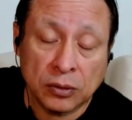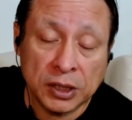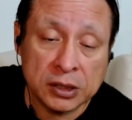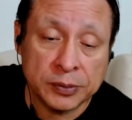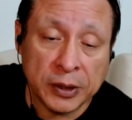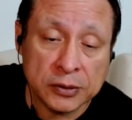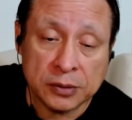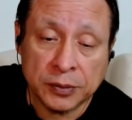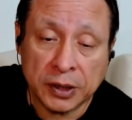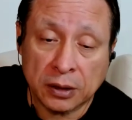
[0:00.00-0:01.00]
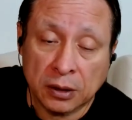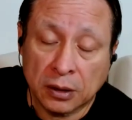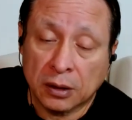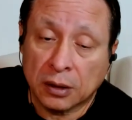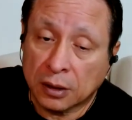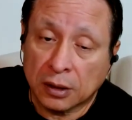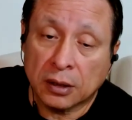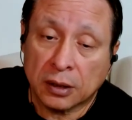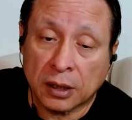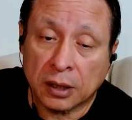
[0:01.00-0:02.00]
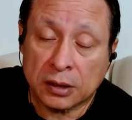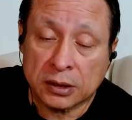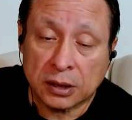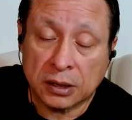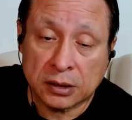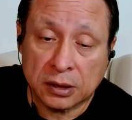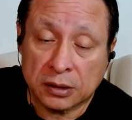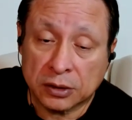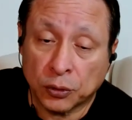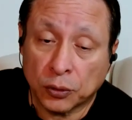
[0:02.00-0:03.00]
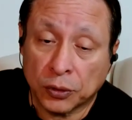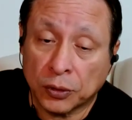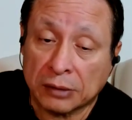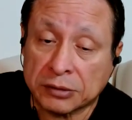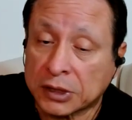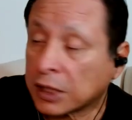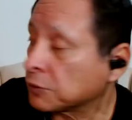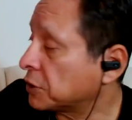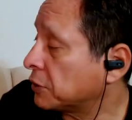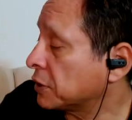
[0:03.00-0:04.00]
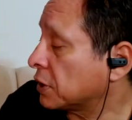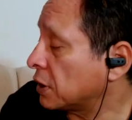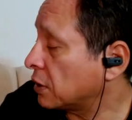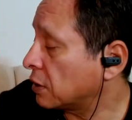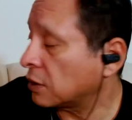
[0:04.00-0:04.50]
what he espouses, but yeah, you have to take him seriously.